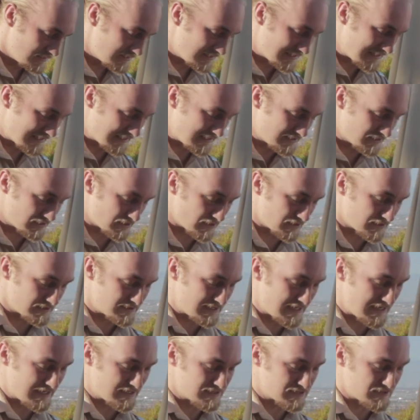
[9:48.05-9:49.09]
And you're going to
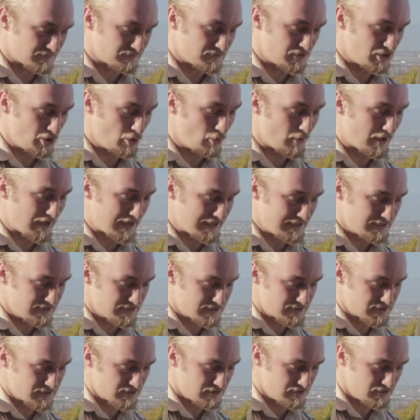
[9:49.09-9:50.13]
take some new
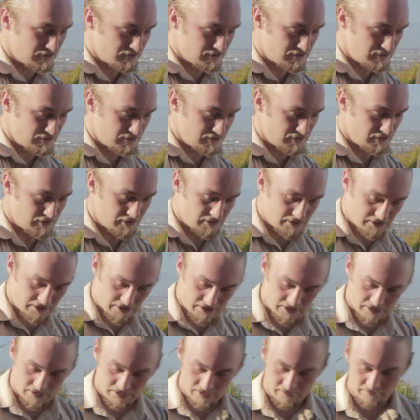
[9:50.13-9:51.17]
ice,
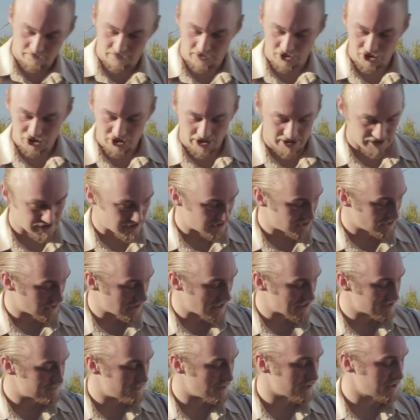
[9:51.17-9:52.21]
fresh ice out of your
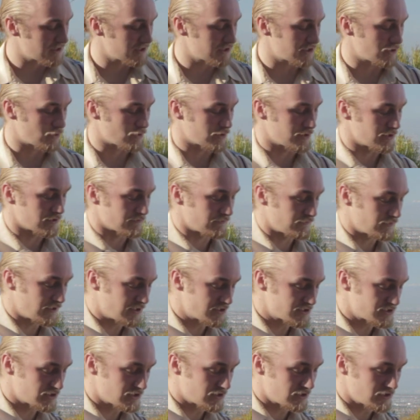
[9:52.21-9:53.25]
ice bucket or your
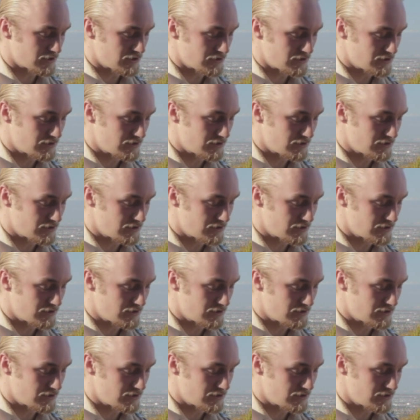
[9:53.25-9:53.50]
freezer.